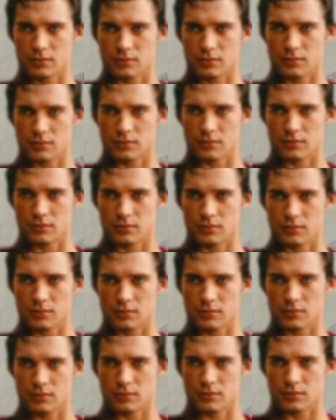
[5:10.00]

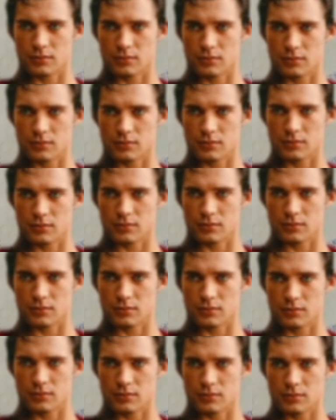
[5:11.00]

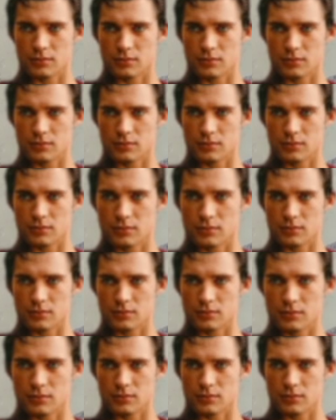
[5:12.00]

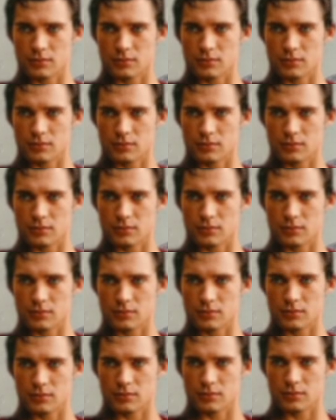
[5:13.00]

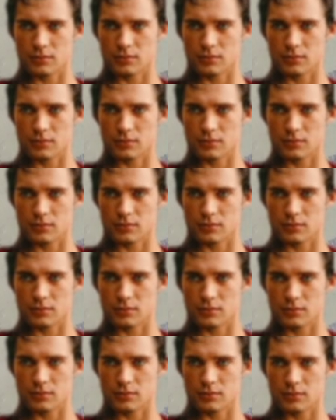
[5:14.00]

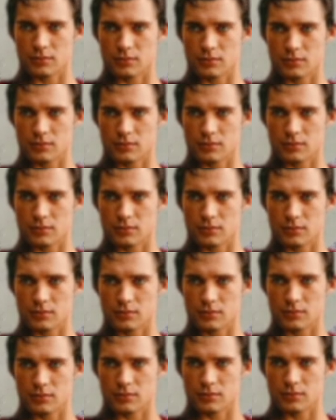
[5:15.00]

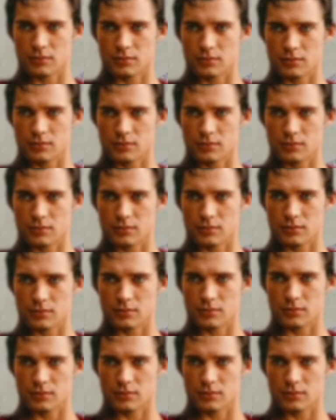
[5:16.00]

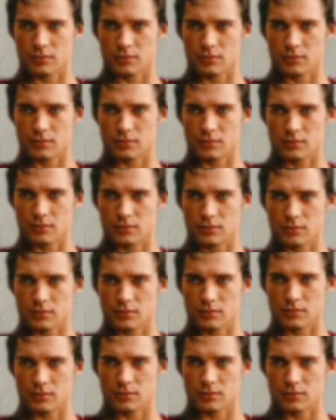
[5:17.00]
(not speaking)